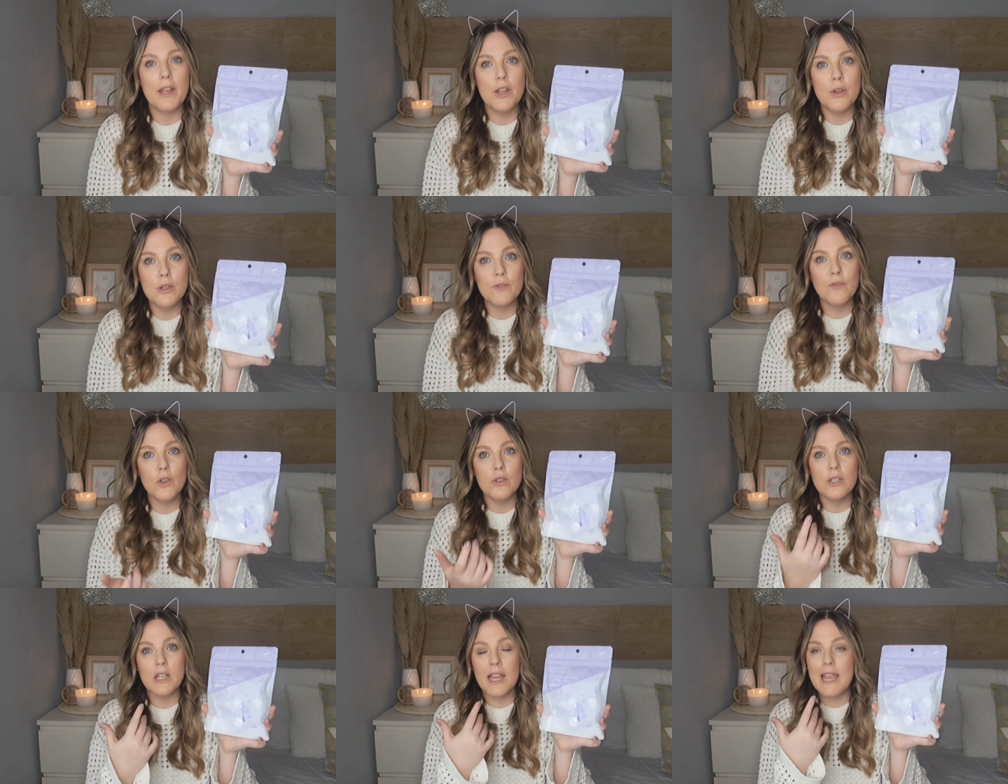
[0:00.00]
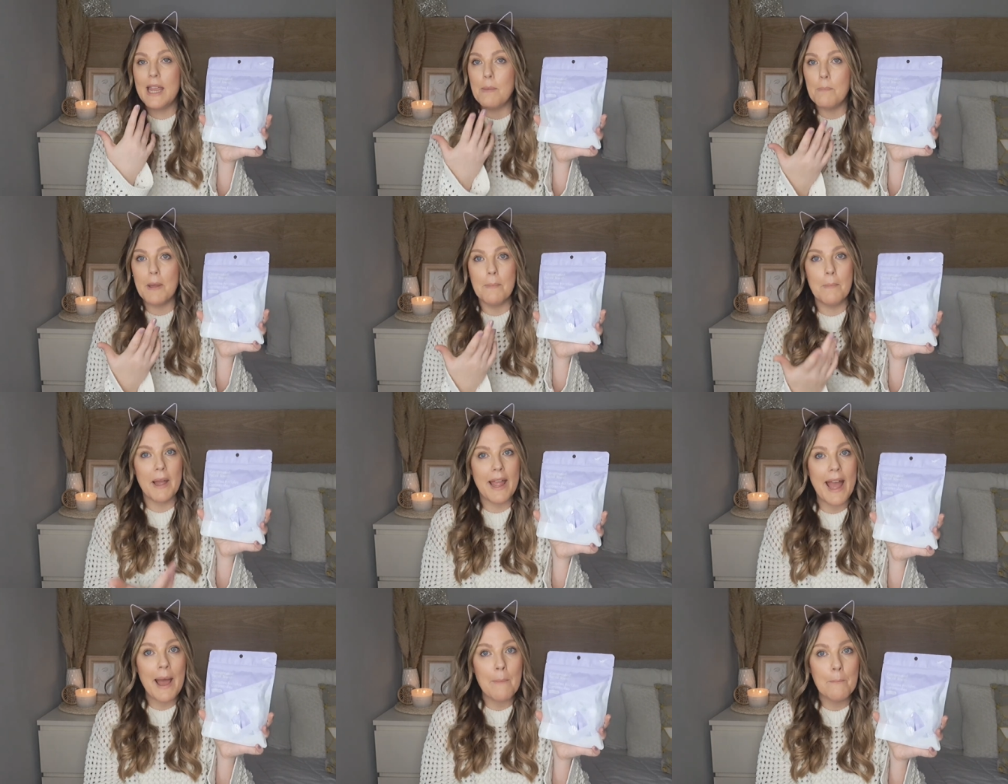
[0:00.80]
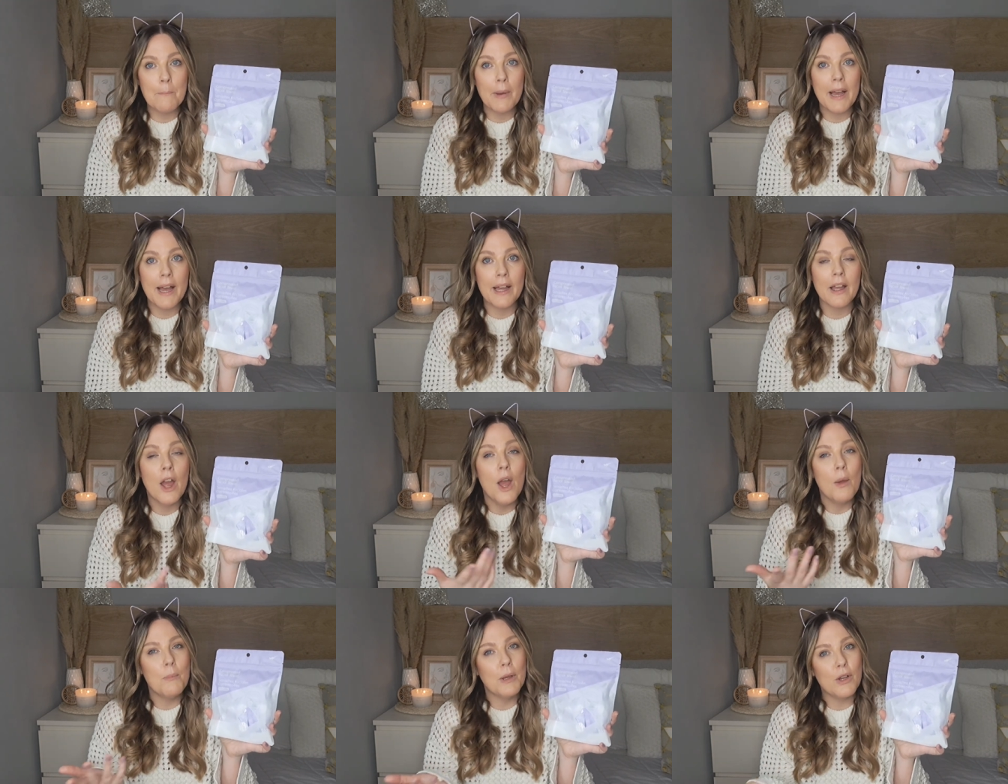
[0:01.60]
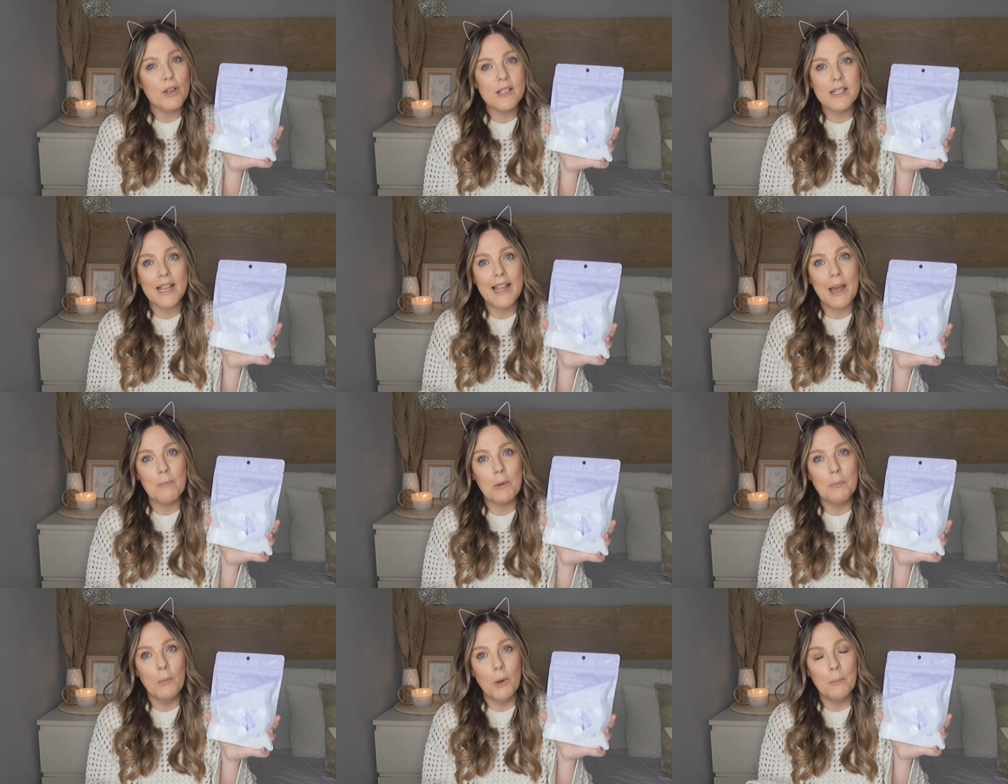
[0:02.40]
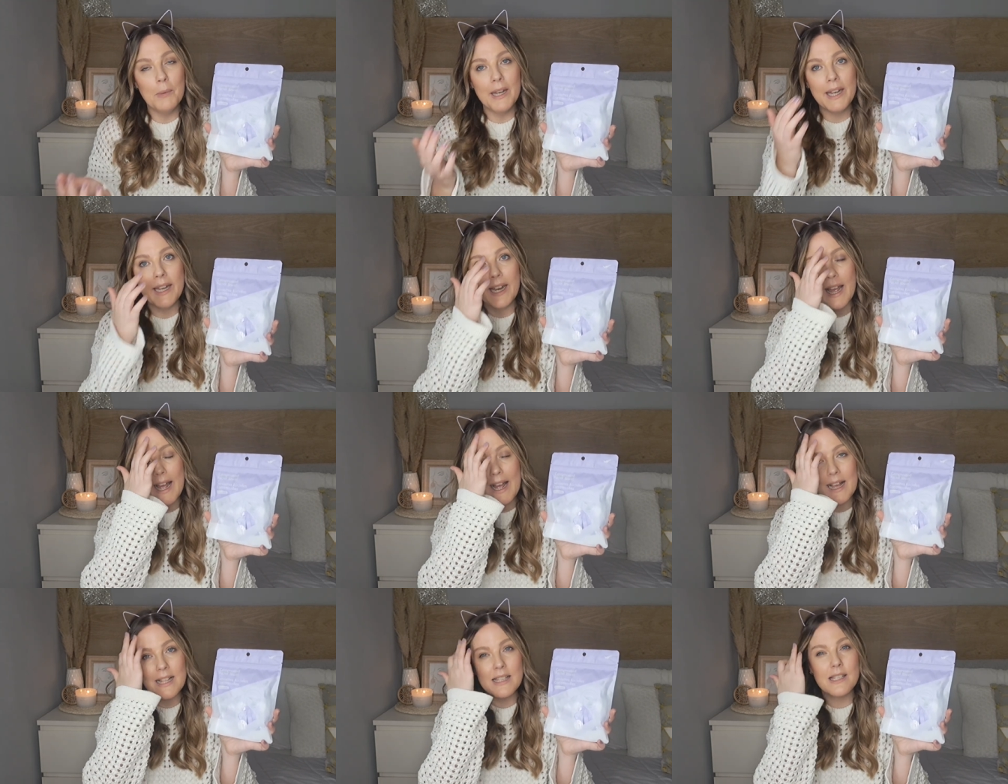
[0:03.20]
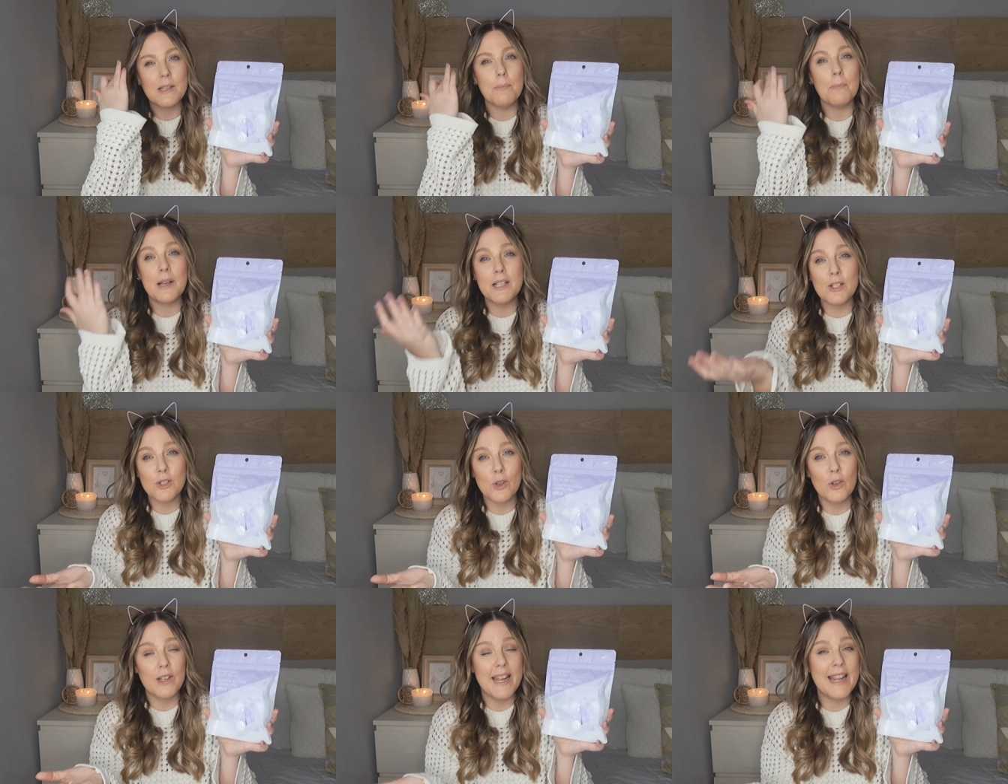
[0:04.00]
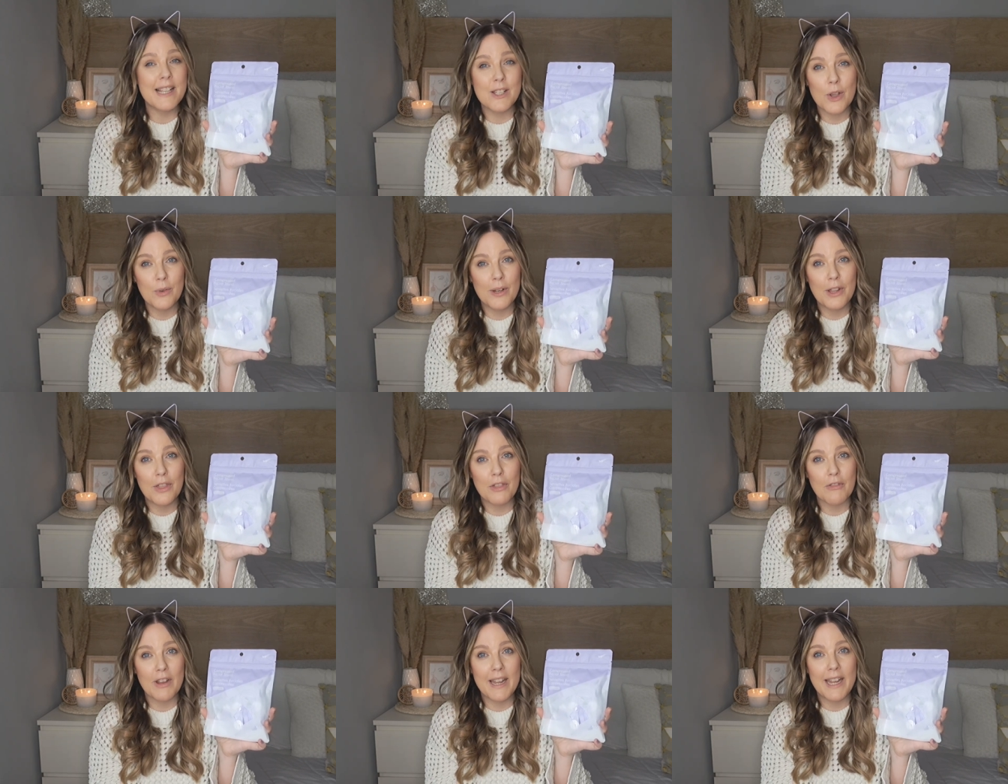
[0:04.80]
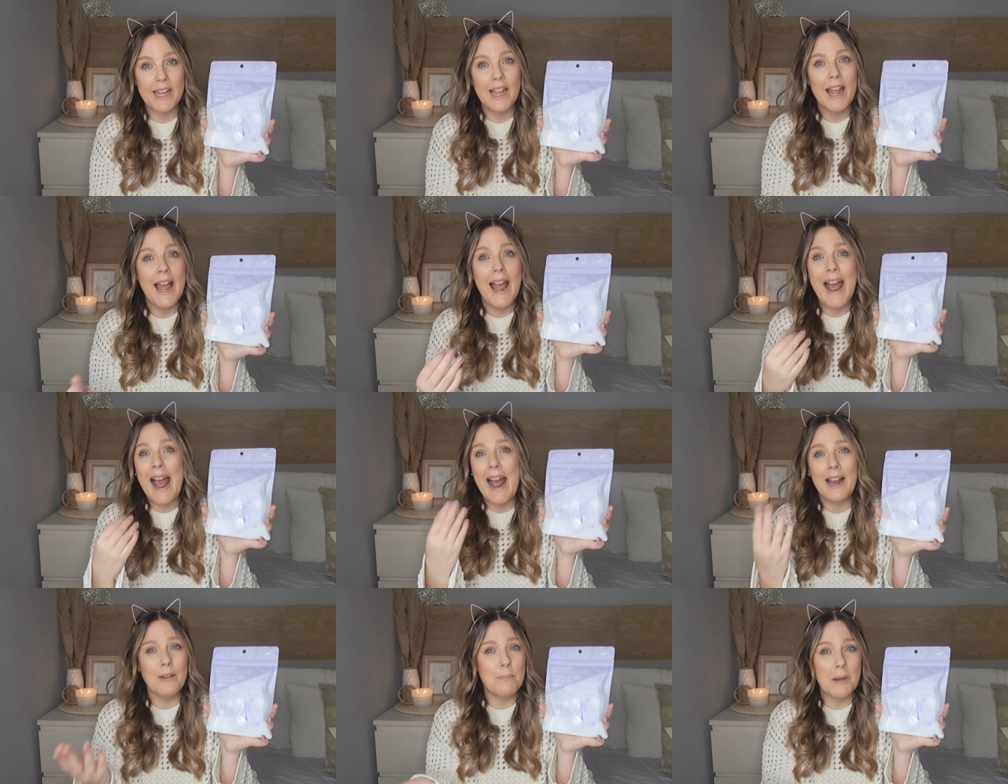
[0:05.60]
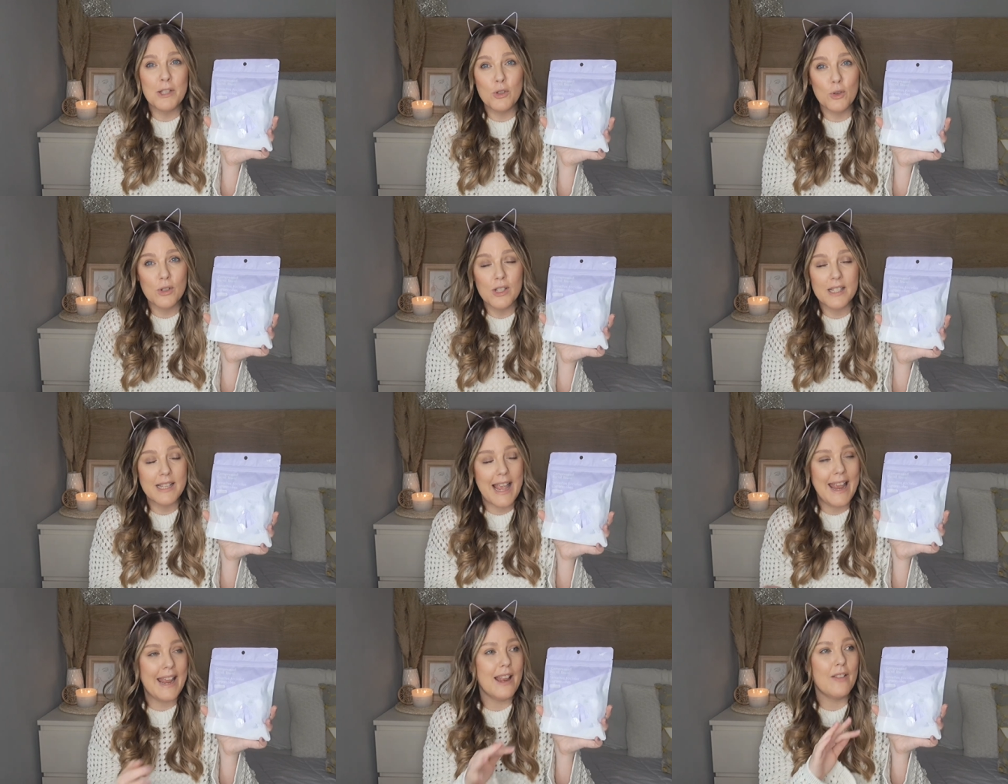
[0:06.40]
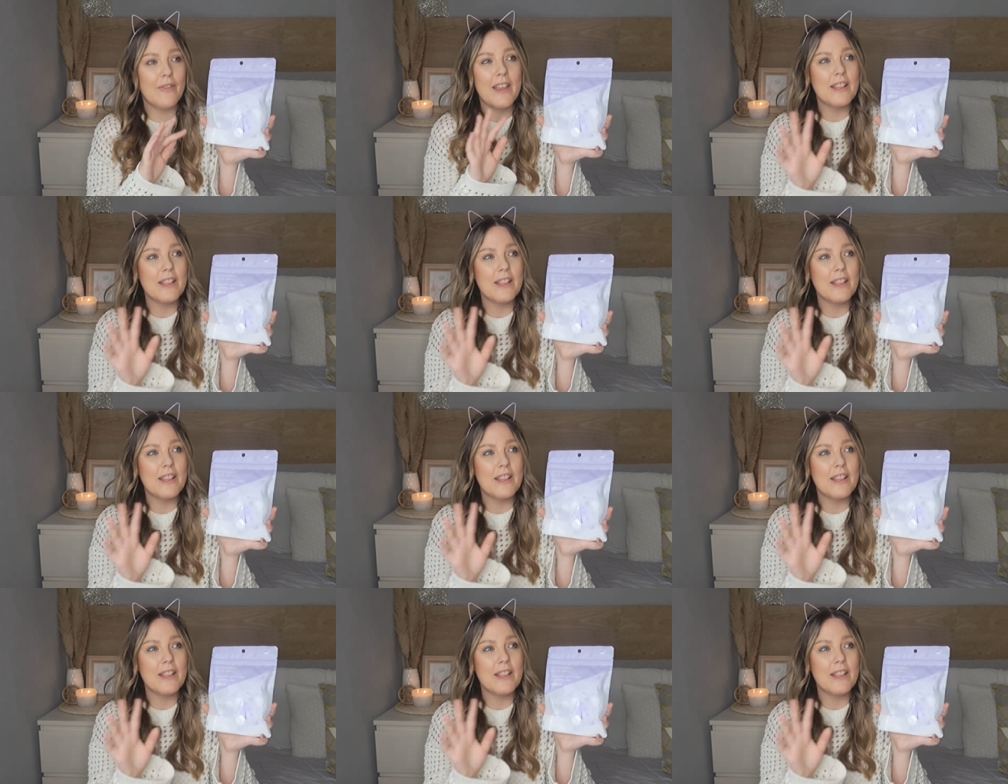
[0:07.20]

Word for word: useful to keep in my handbag because I am a mummy and my son is only three and my daughter's eight,